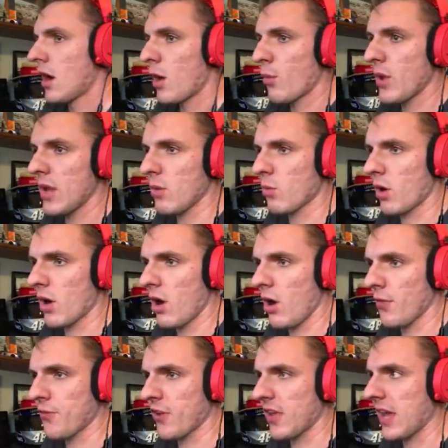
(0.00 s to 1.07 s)
Are we're
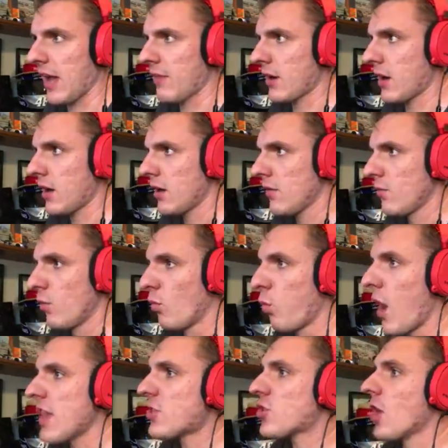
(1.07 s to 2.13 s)
all together?
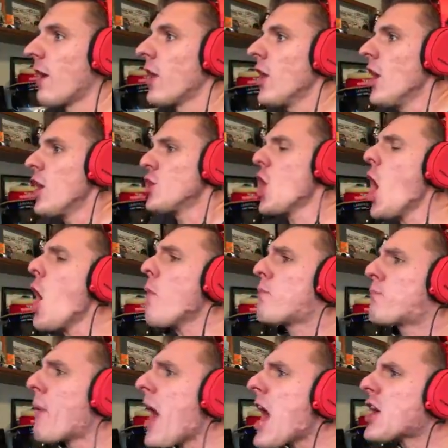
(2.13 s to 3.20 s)
What the? You
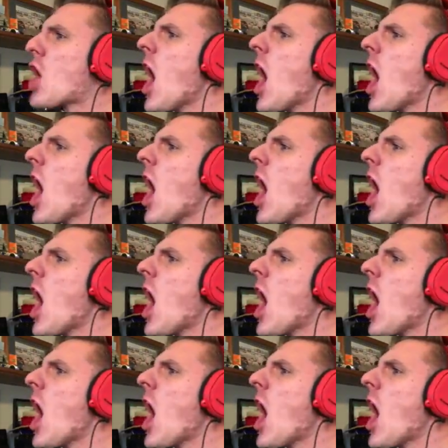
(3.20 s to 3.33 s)
big